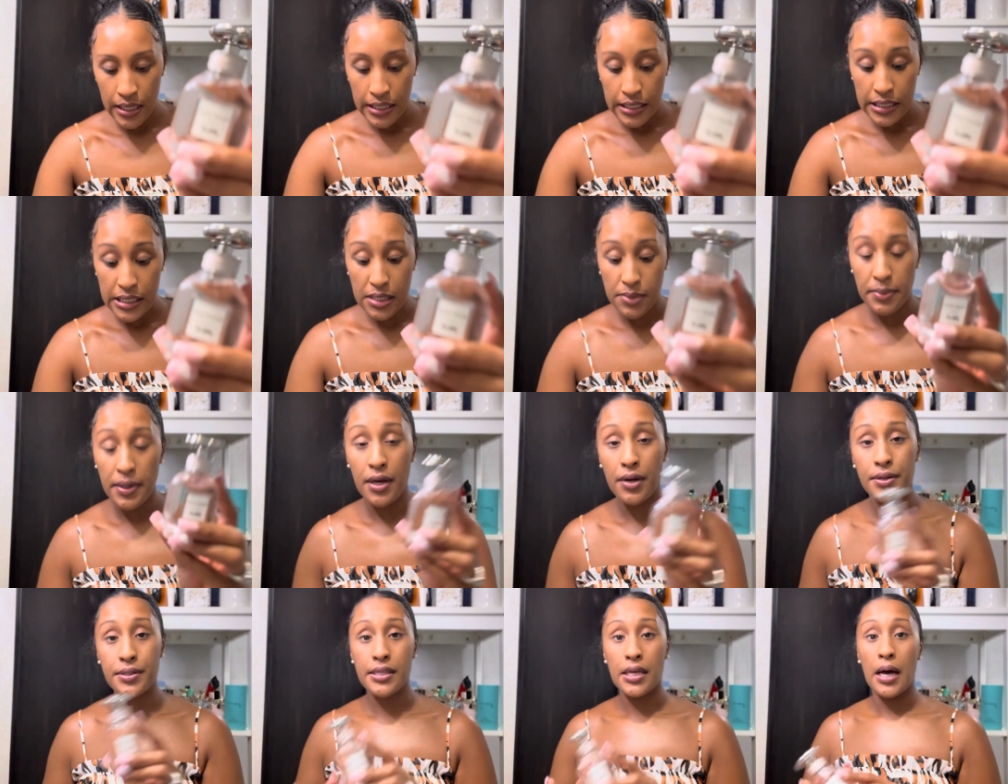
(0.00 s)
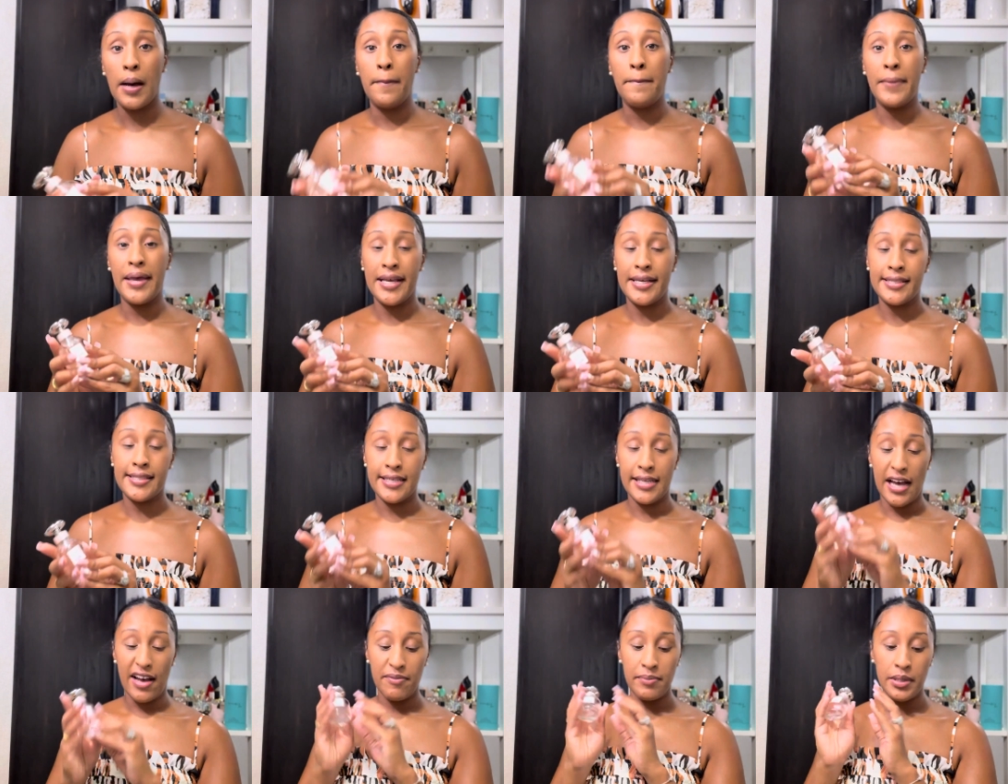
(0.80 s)
smells
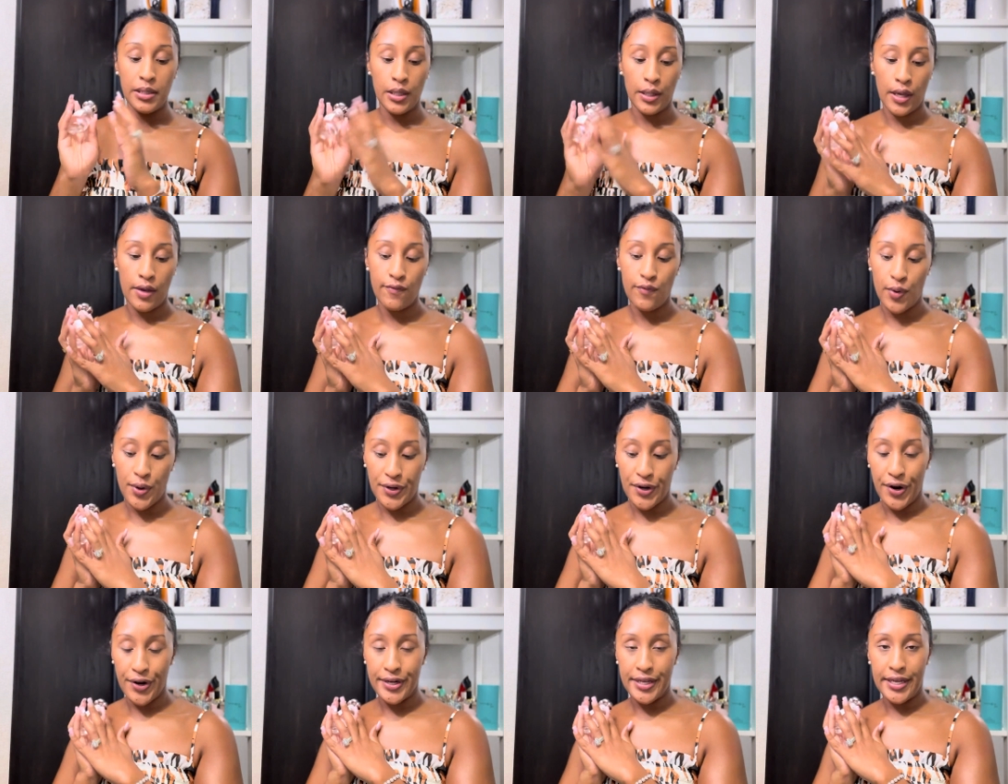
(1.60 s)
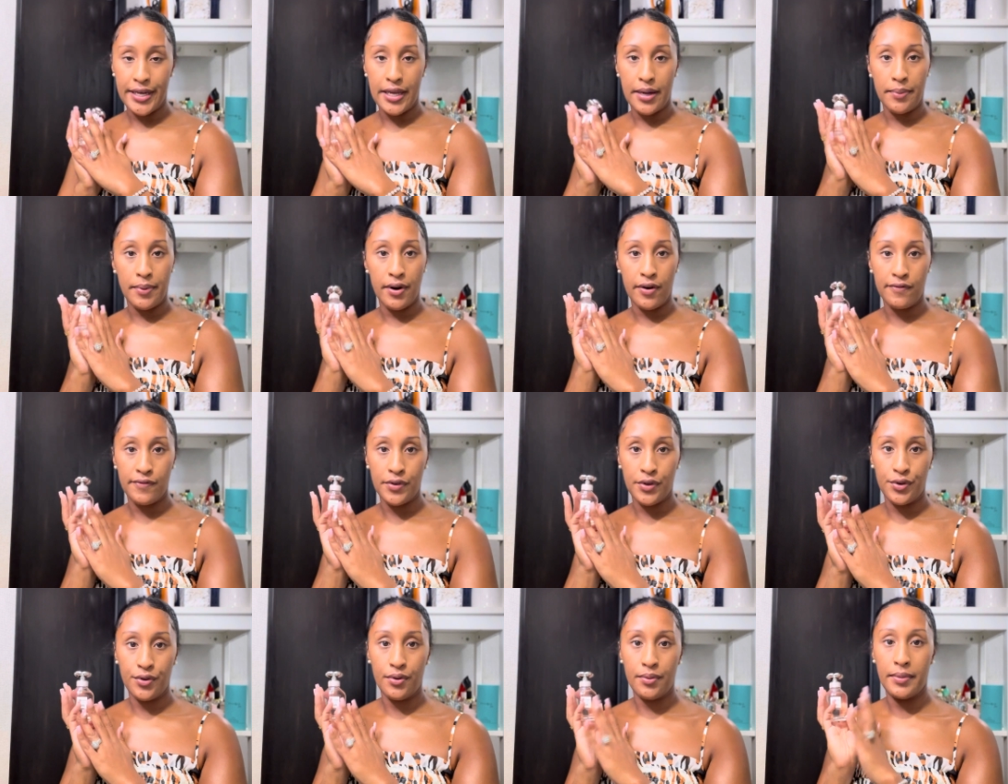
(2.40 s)
amazing. I've been looking for a gardenia
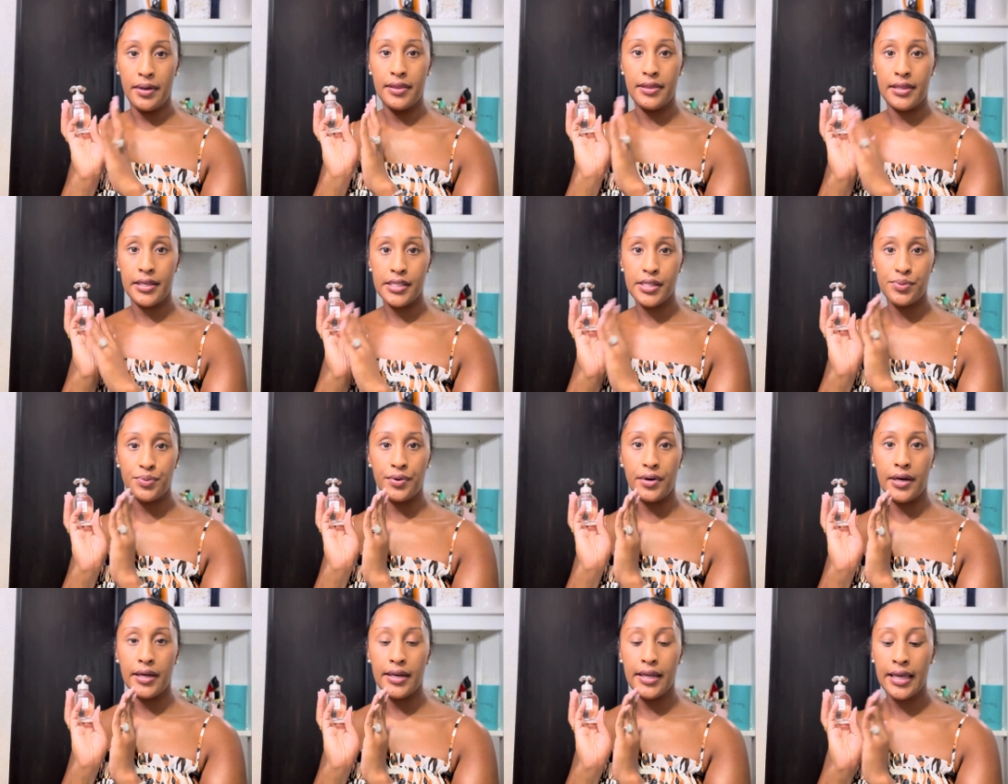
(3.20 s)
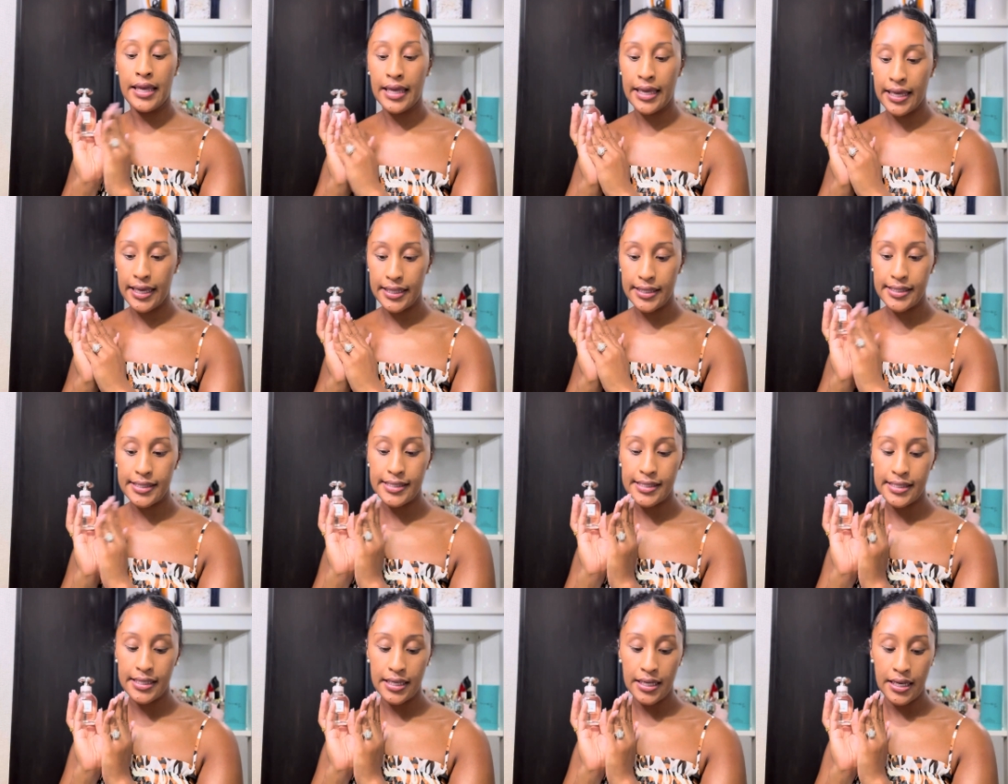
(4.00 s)
perfume, and this one
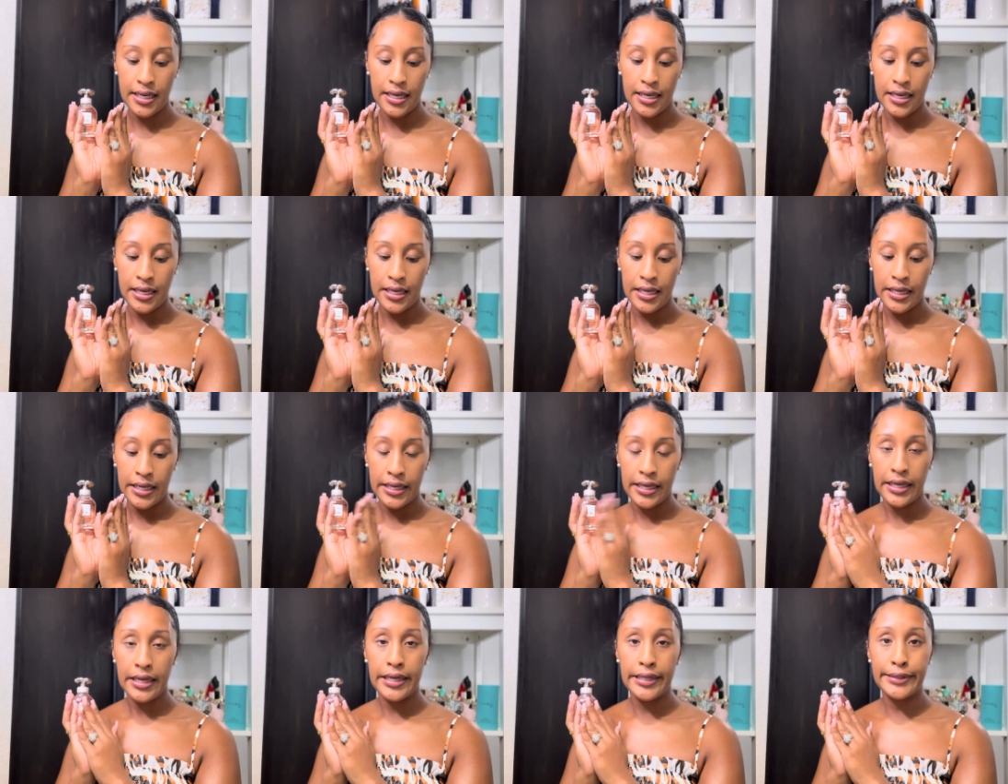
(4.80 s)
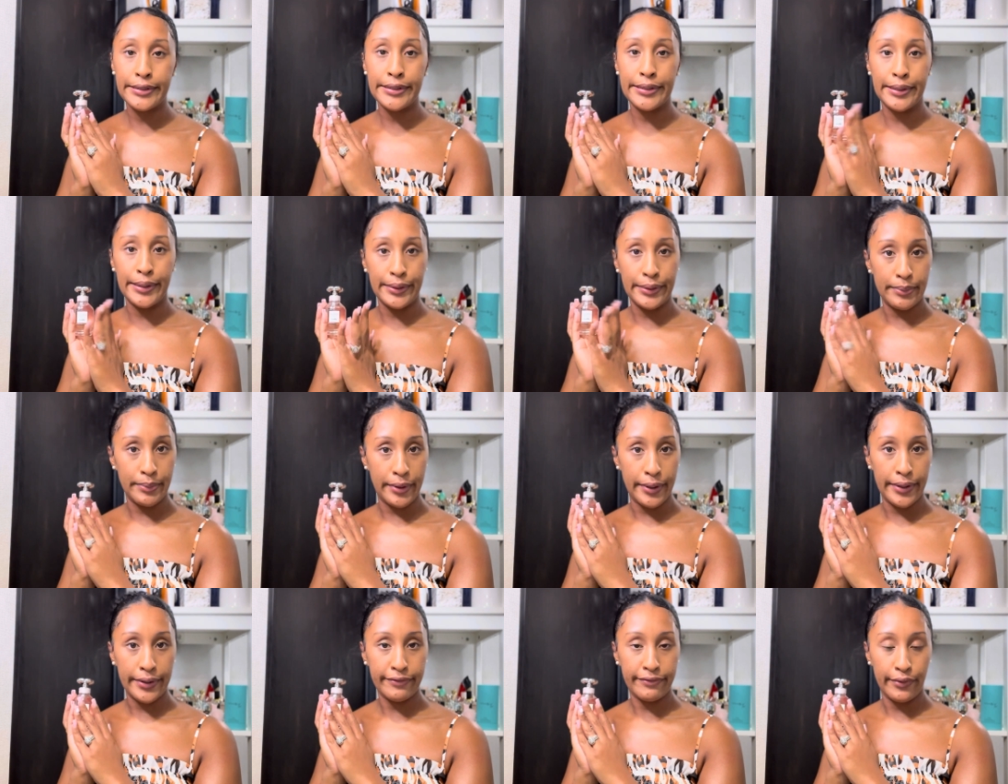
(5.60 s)
hits hits it on the
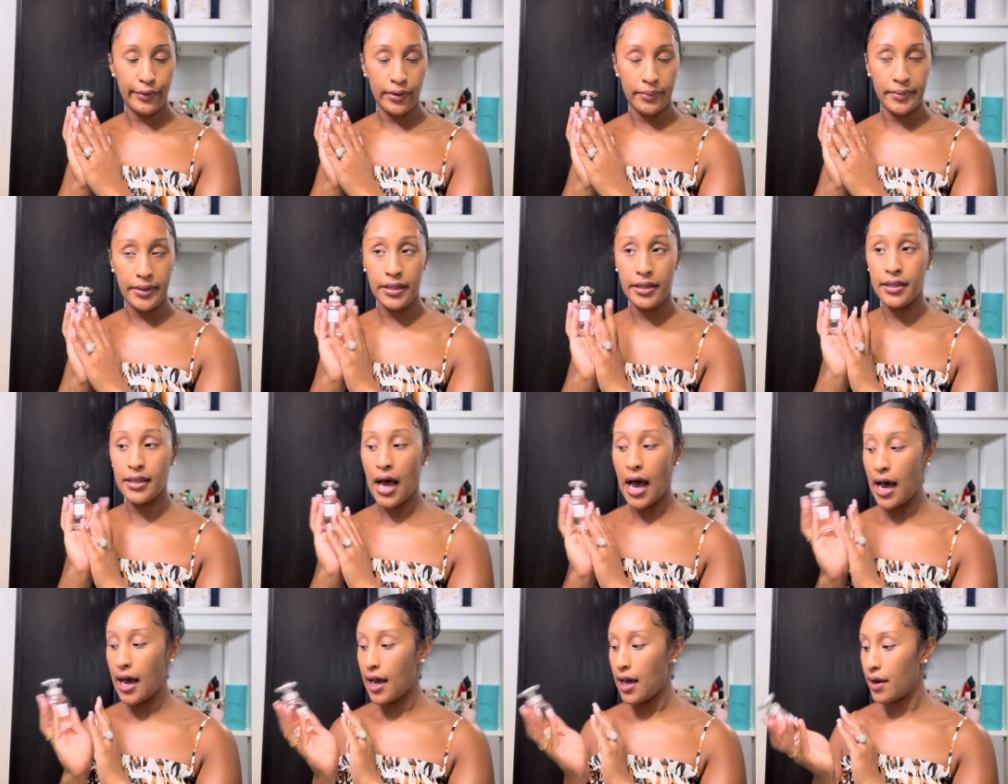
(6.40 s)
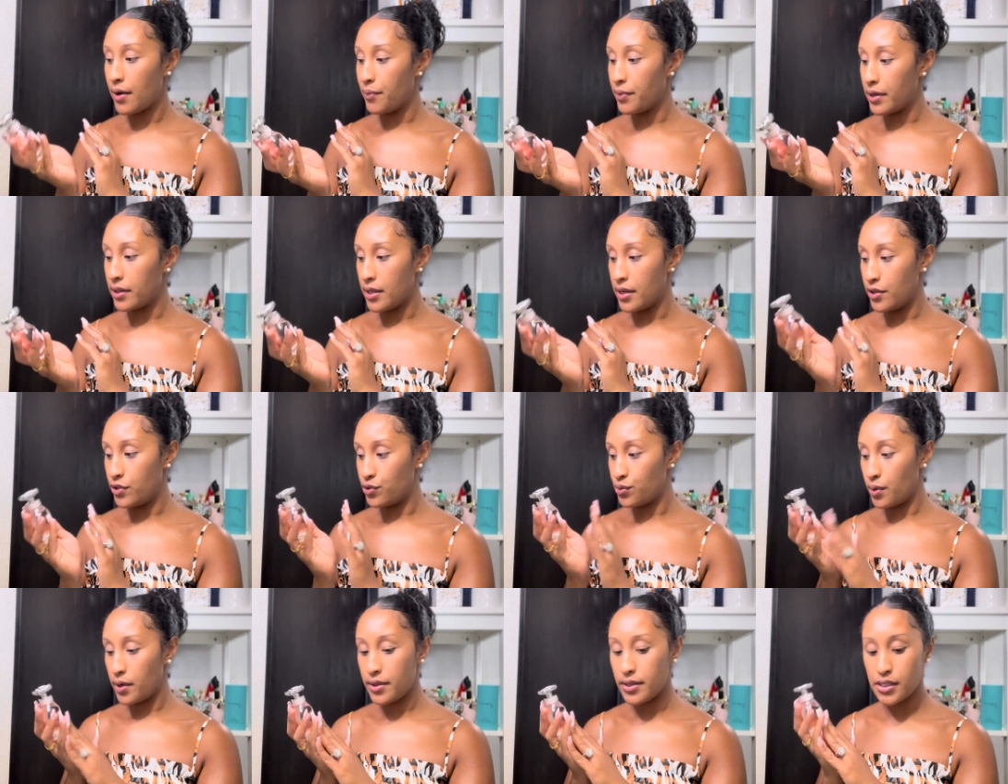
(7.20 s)
mark for me. I really
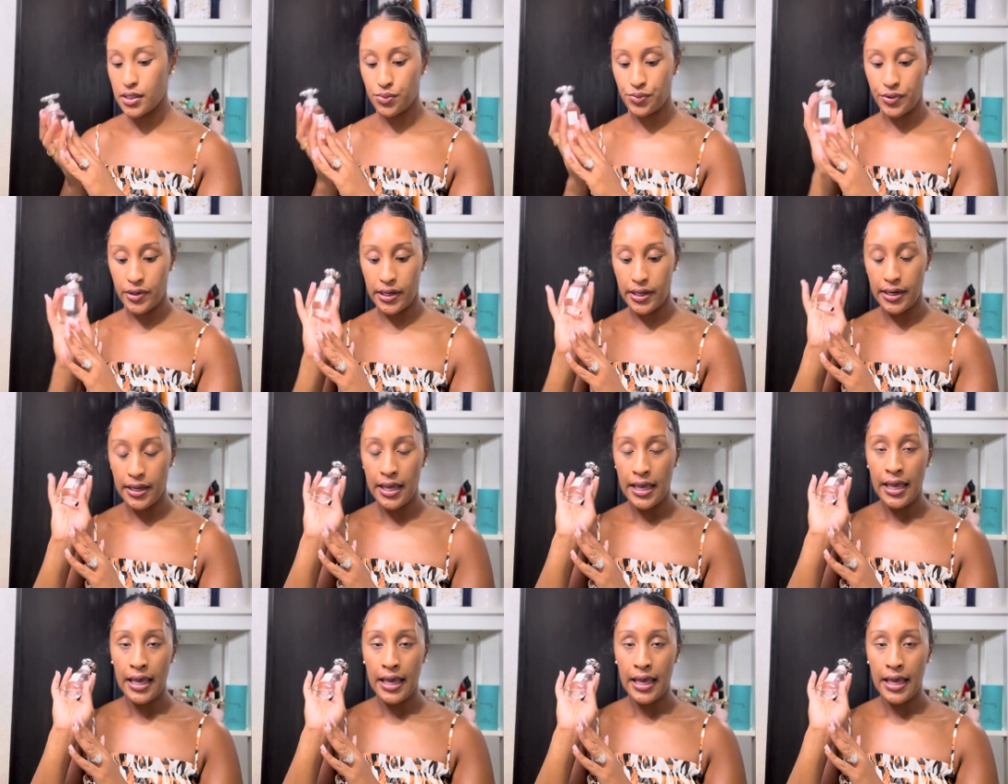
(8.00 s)
enjoy this one.